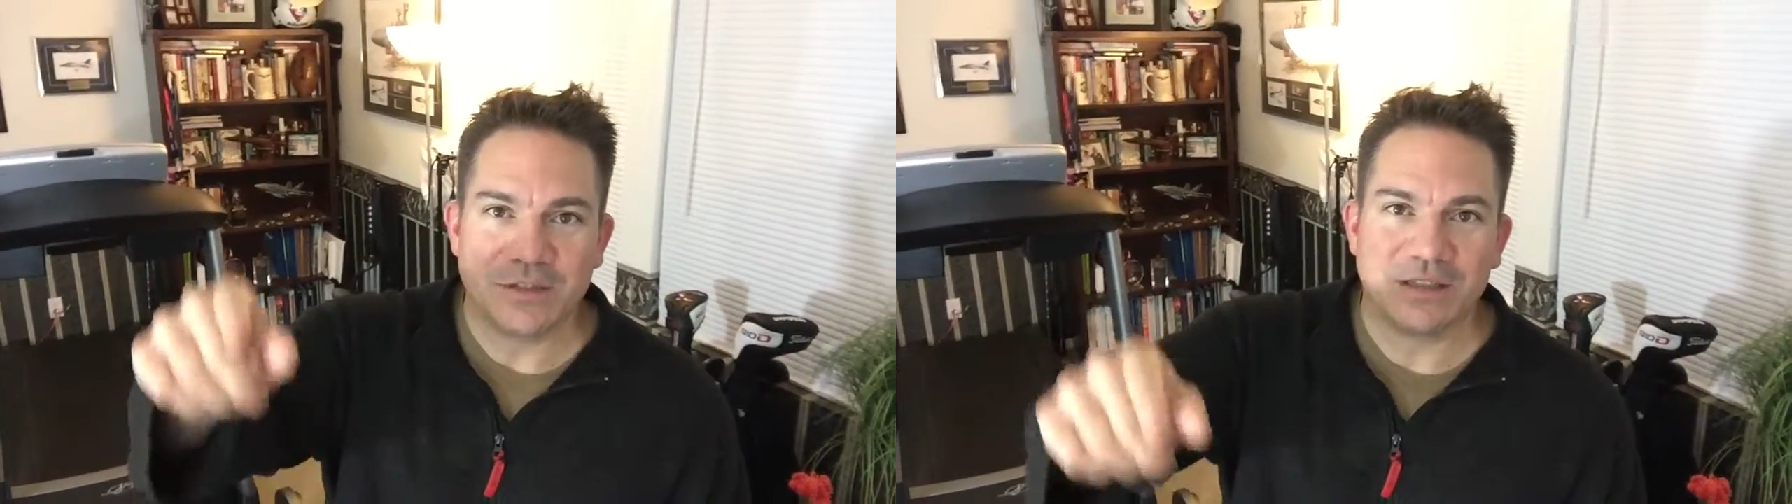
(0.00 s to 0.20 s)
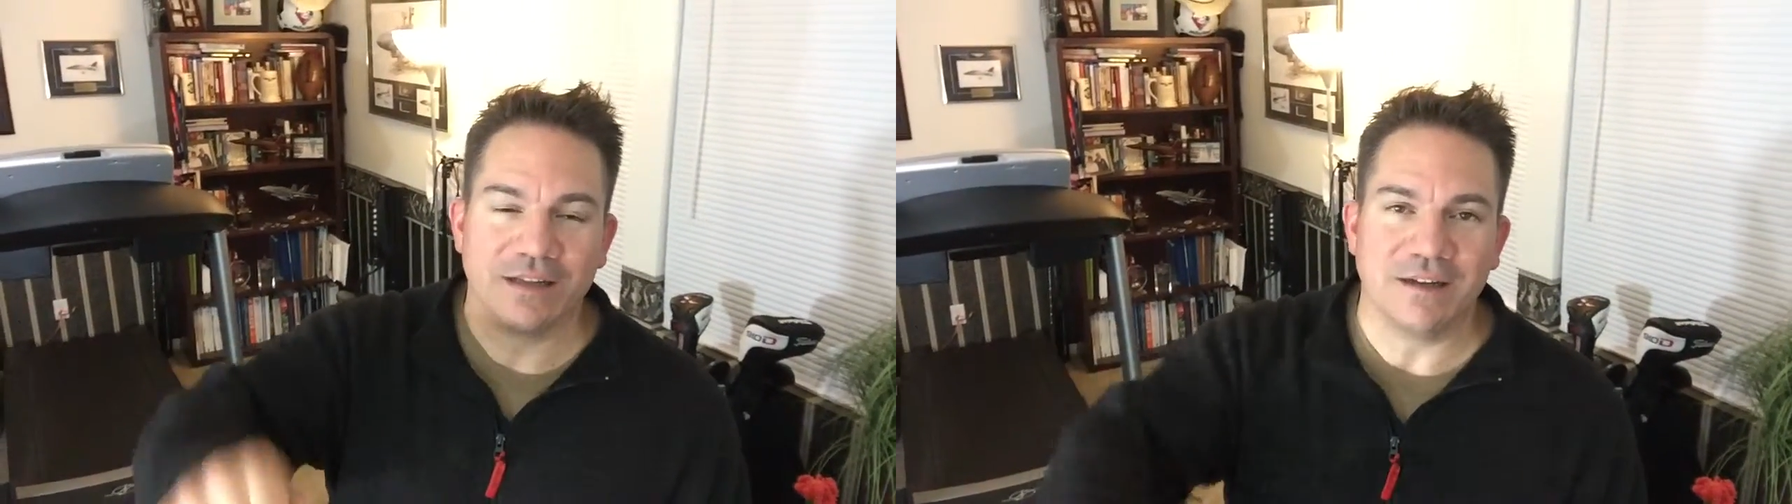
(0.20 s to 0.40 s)

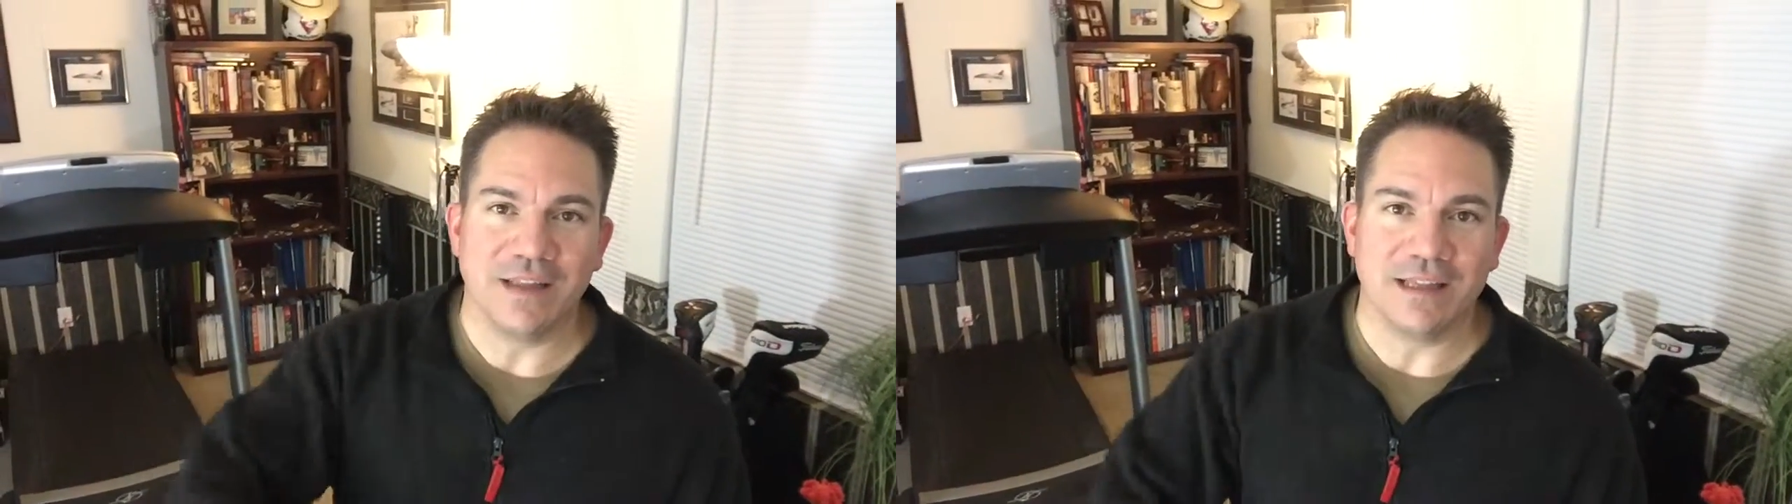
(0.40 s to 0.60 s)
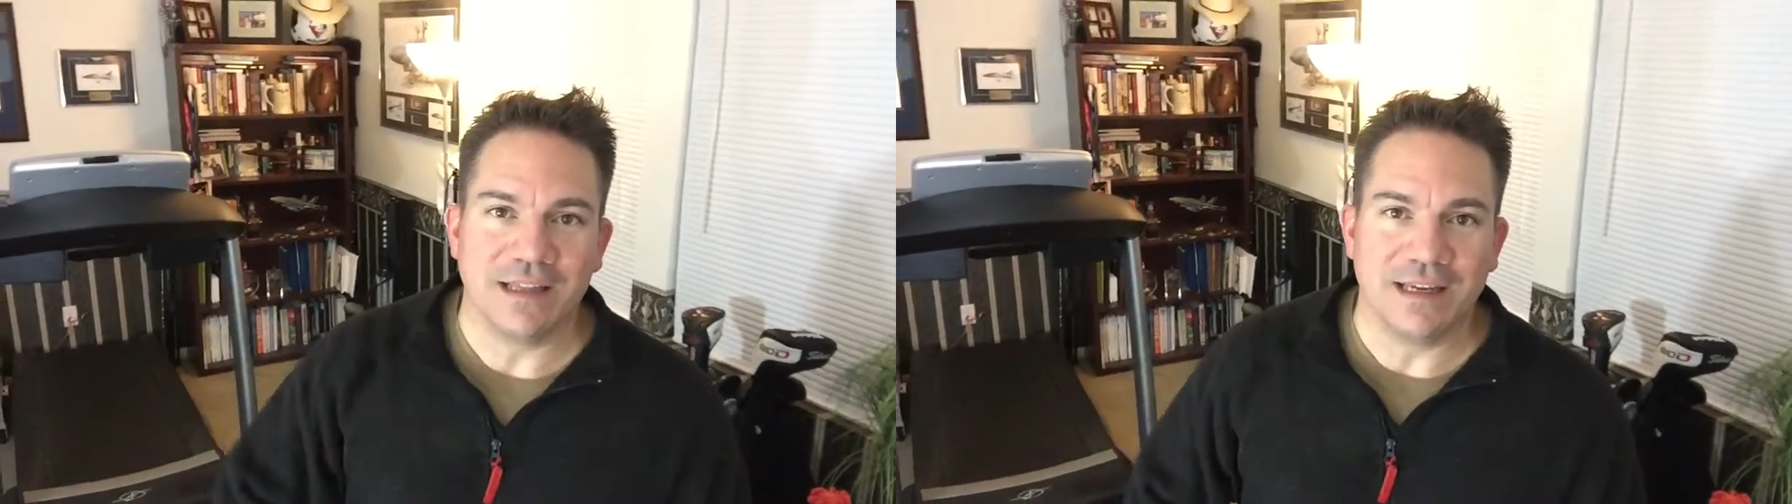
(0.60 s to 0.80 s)
Just click on
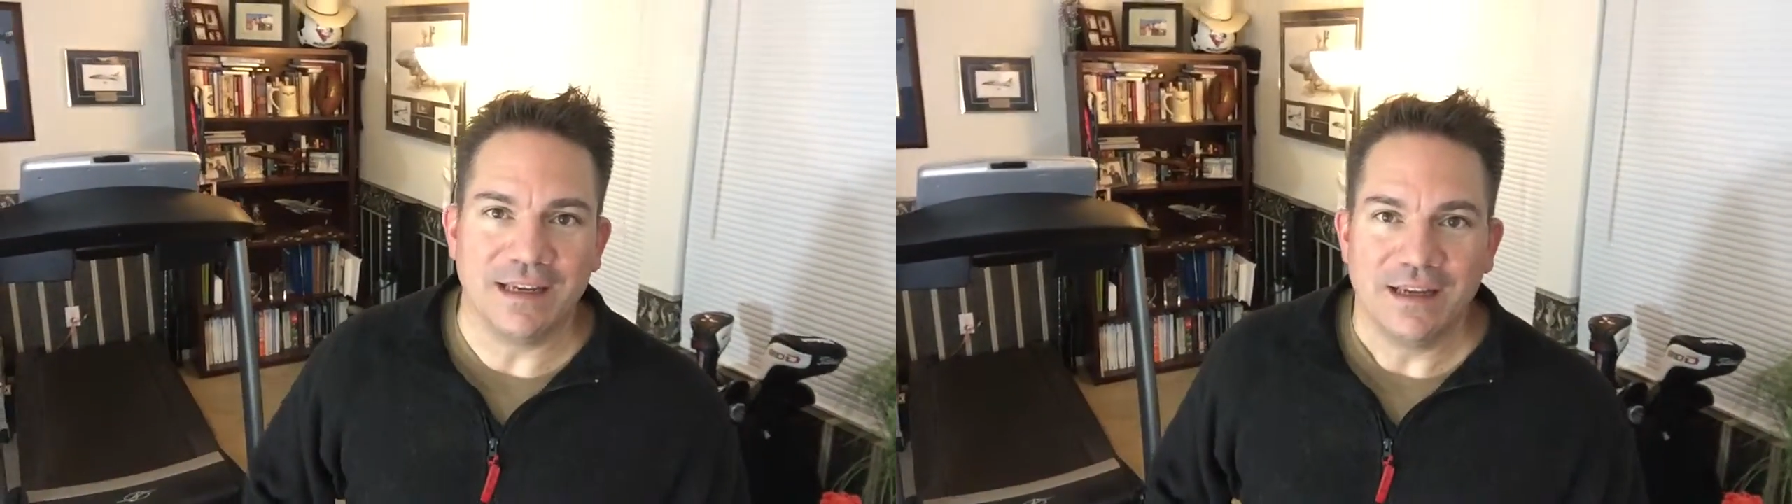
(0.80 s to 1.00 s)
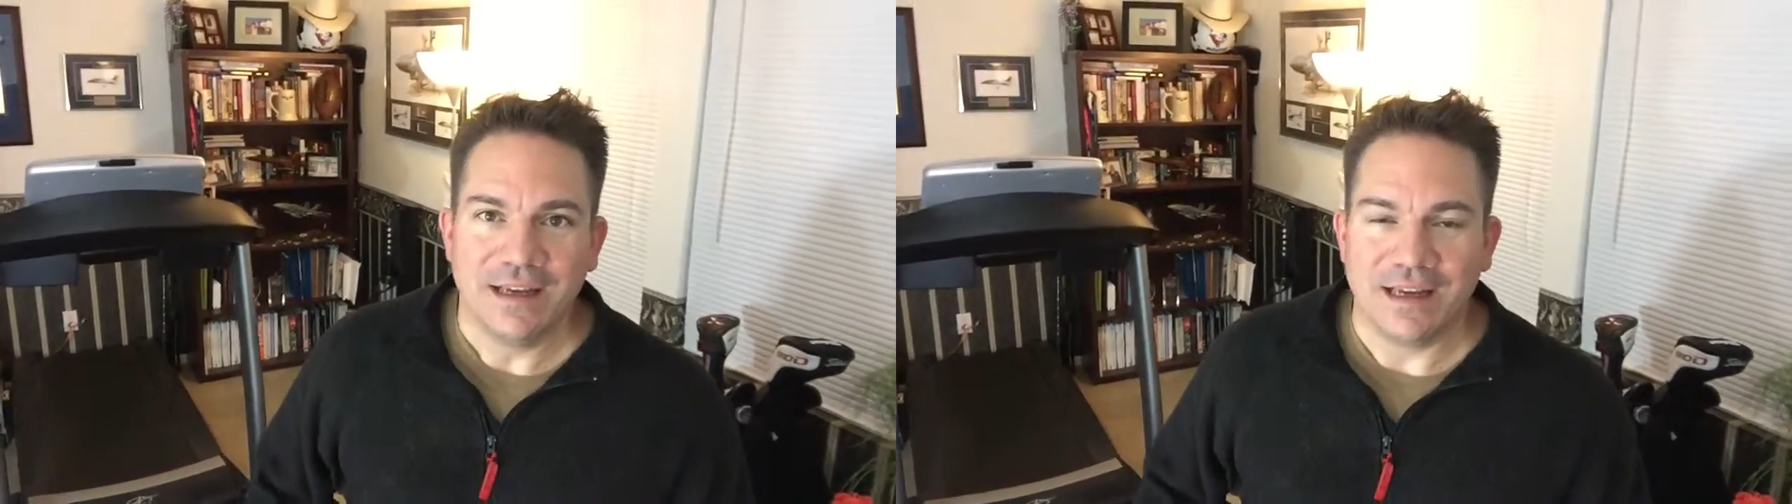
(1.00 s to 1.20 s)
that
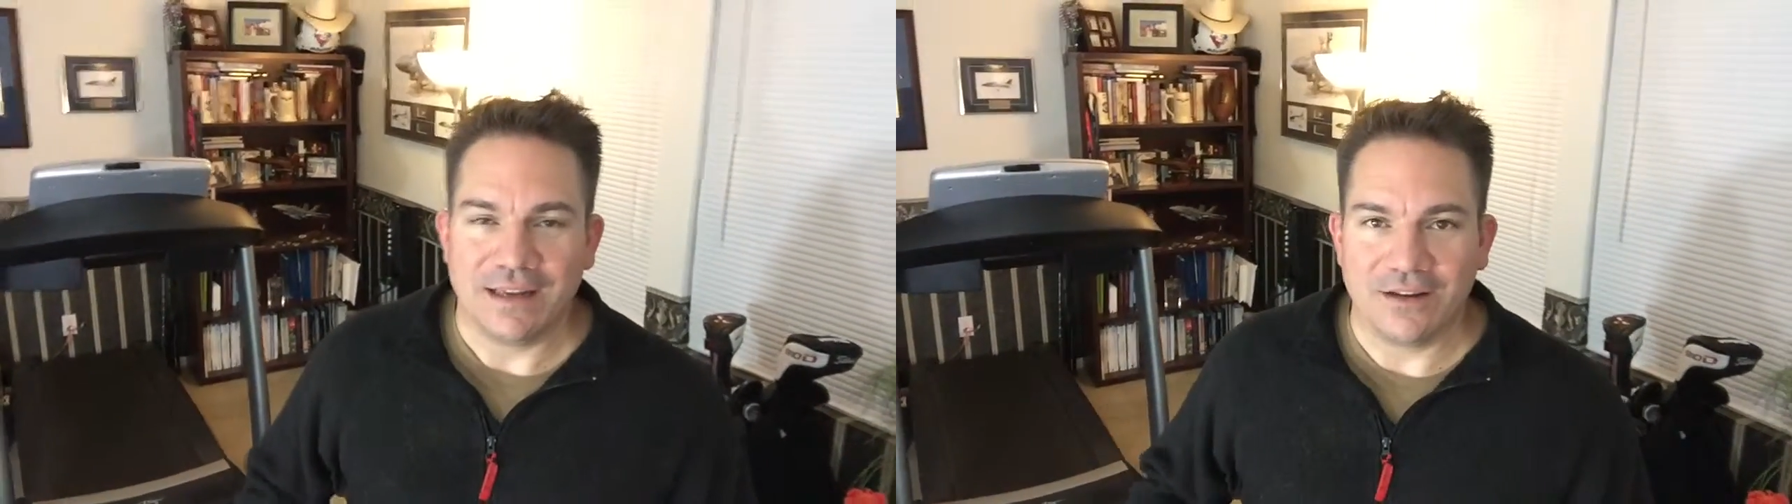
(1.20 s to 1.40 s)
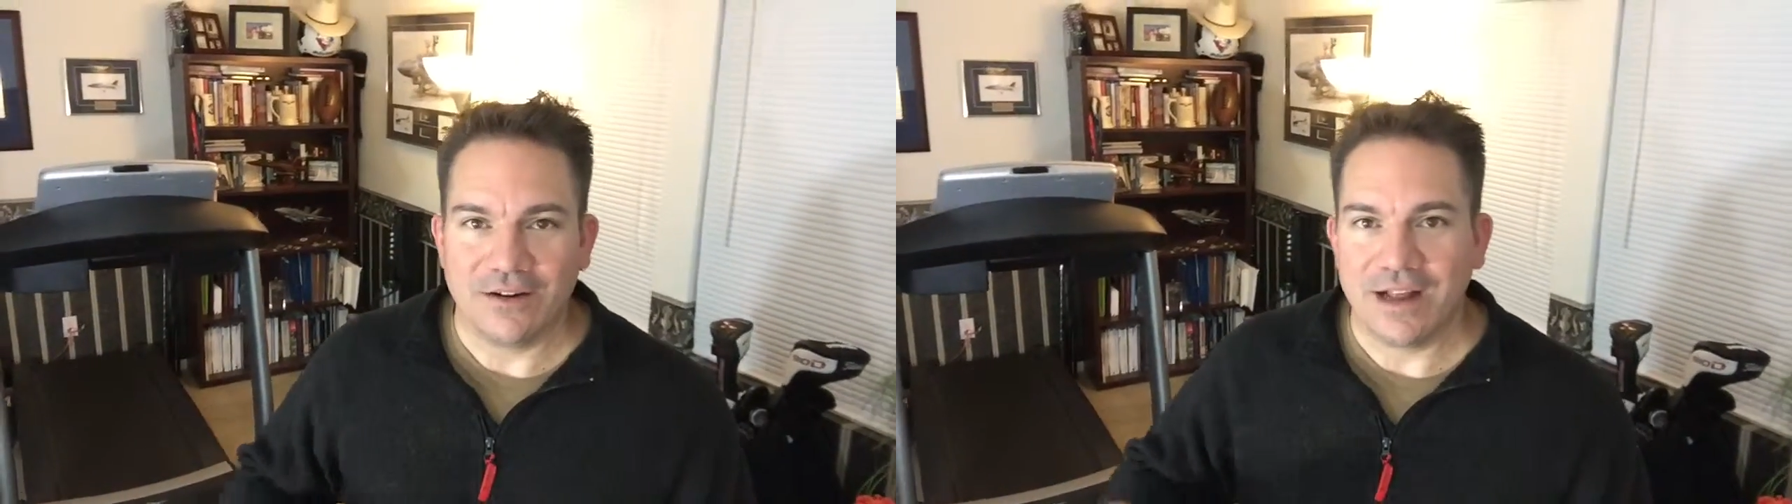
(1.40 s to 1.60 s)
link and learn